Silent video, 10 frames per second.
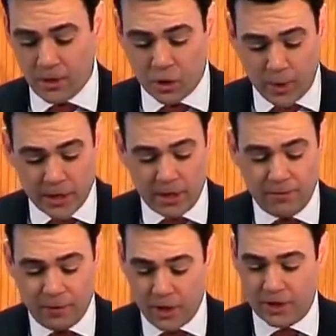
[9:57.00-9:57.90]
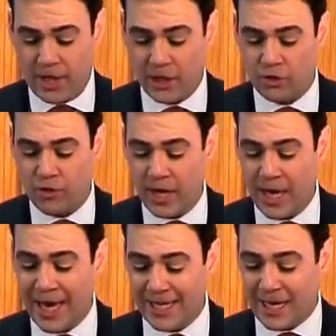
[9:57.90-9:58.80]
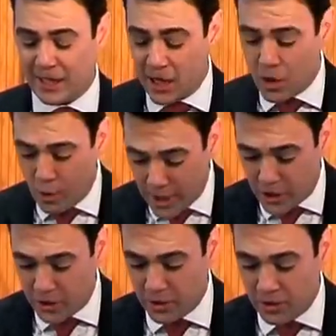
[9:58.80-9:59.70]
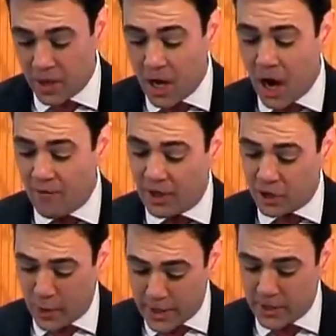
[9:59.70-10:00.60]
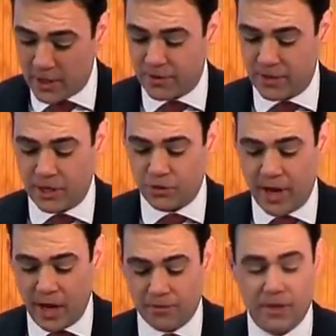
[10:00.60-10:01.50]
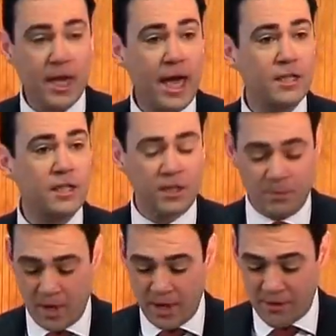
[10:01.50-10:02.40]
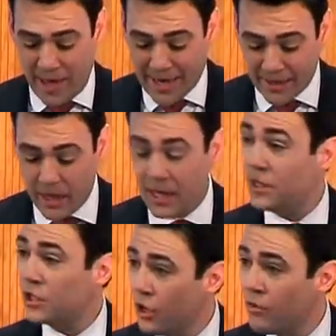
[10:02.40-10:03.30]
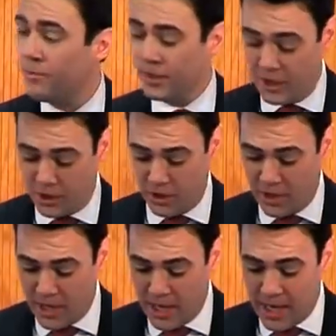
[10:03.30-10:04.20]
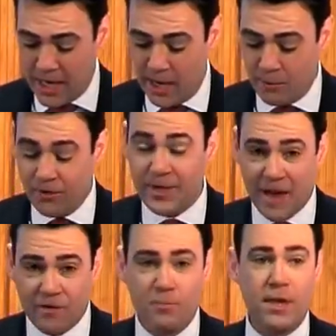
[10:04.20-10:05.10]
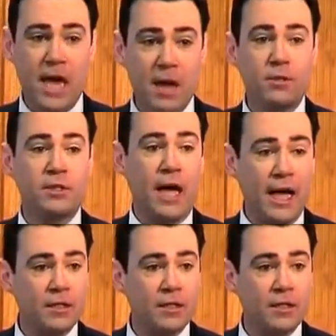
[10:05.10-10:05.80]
The 21st century is asking questions of our 20th century health and care system that, in its current position, it will never be able to